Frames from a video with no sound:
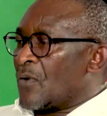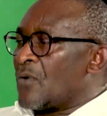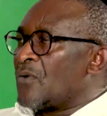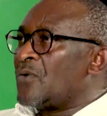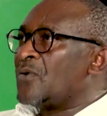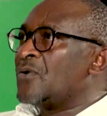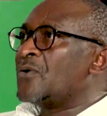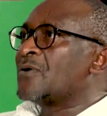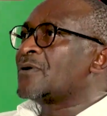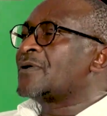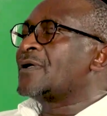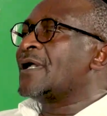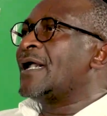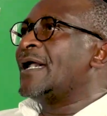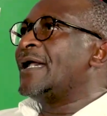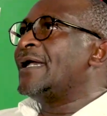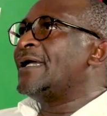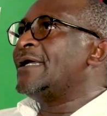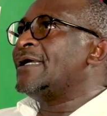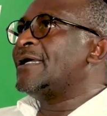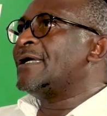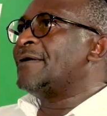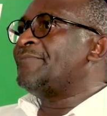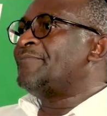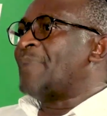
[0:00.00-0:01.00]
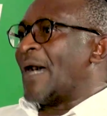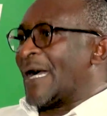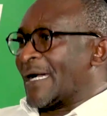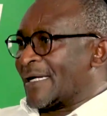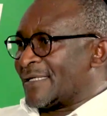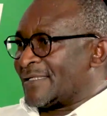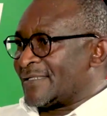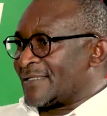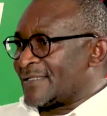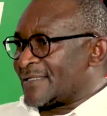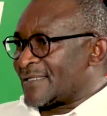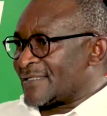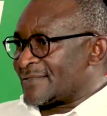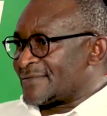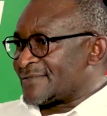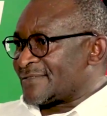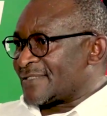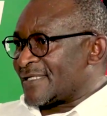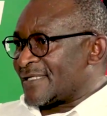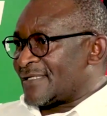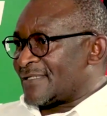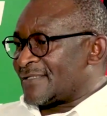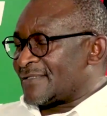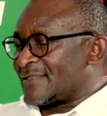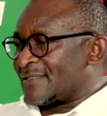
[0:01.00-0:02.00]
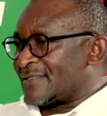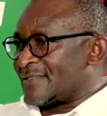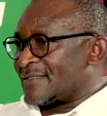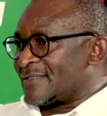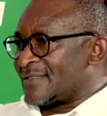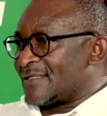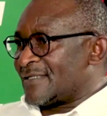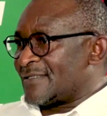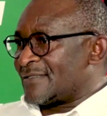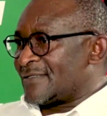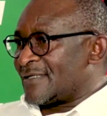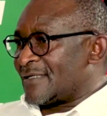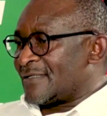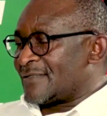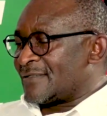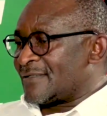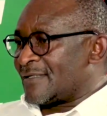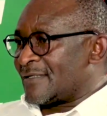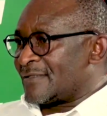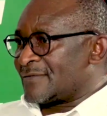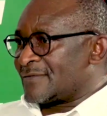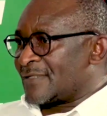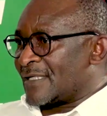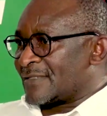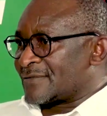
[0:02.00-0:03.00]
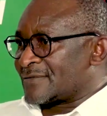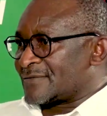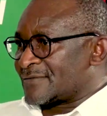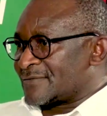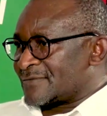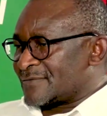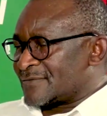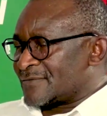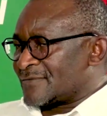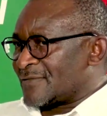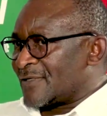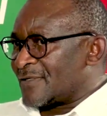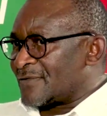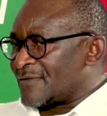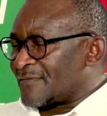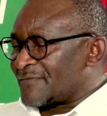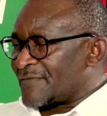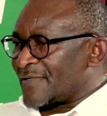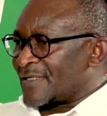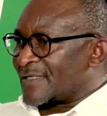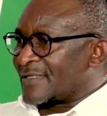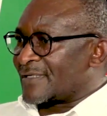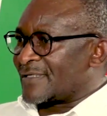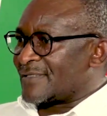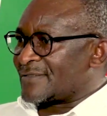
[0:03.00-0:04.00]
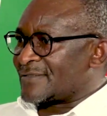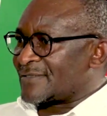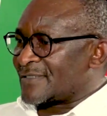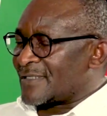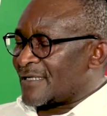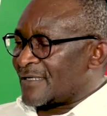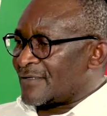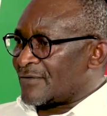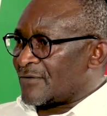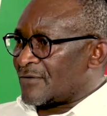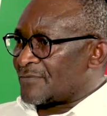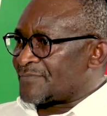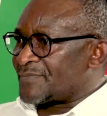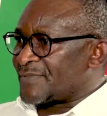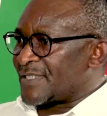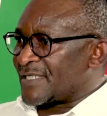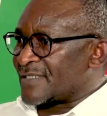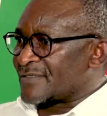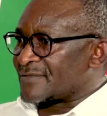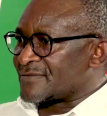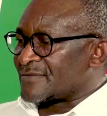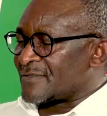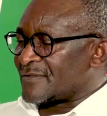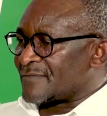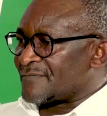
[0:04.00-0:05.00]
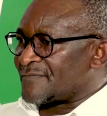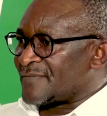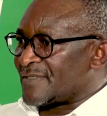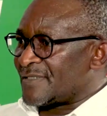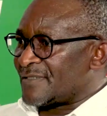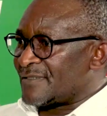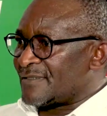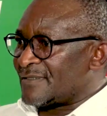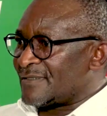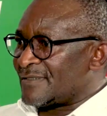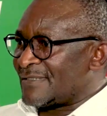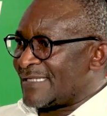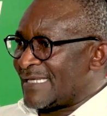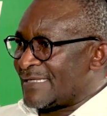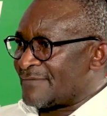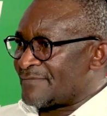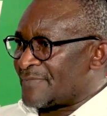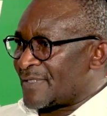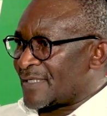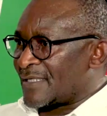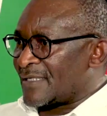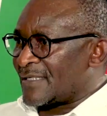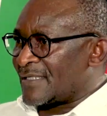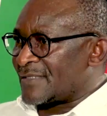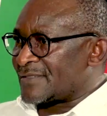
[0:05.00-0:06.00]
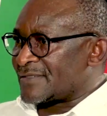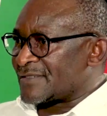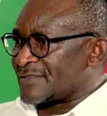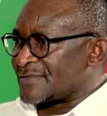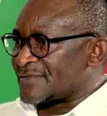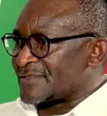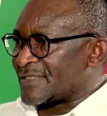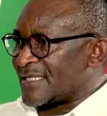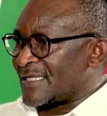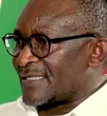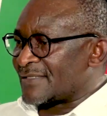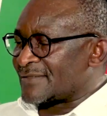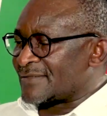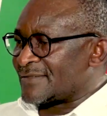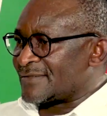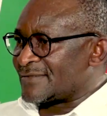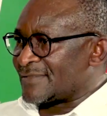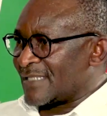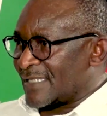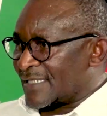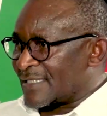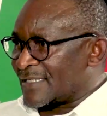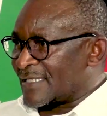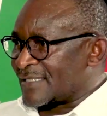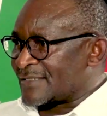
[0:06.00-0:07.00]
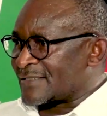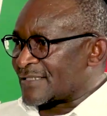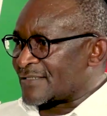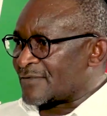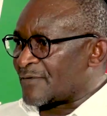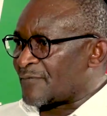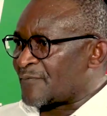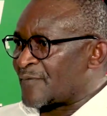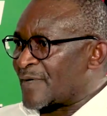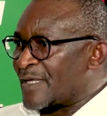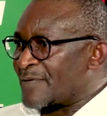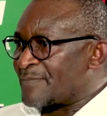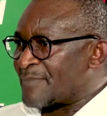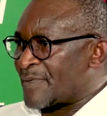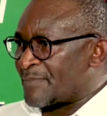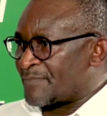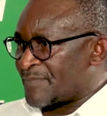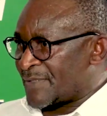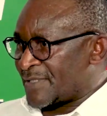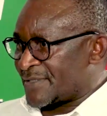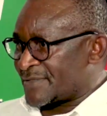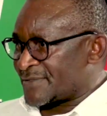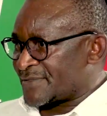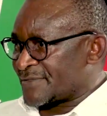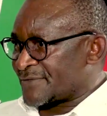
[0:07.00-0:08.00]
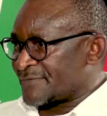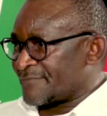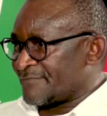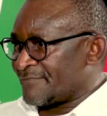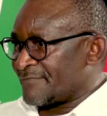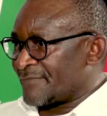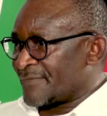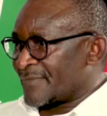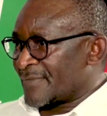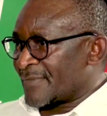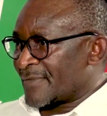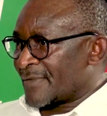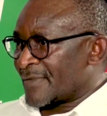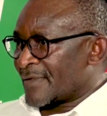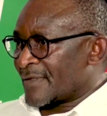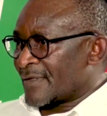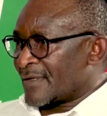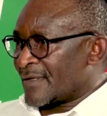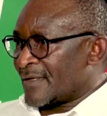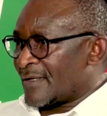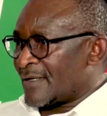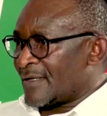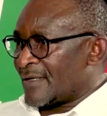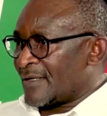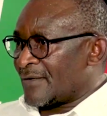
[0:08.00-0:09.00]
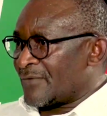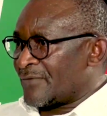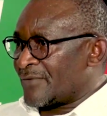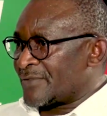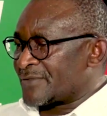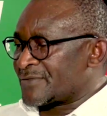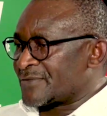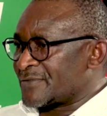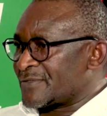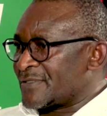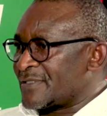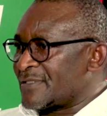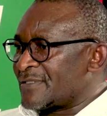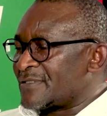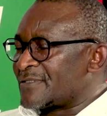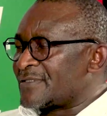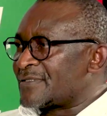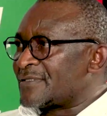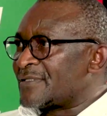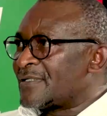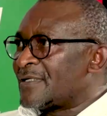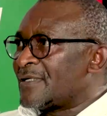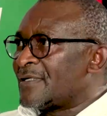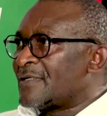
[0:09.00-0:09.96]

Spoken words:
Look, a bargaining council, and that's one of the critical objects of the Labour Relations Act, is the creation of labour peace. We shouldn't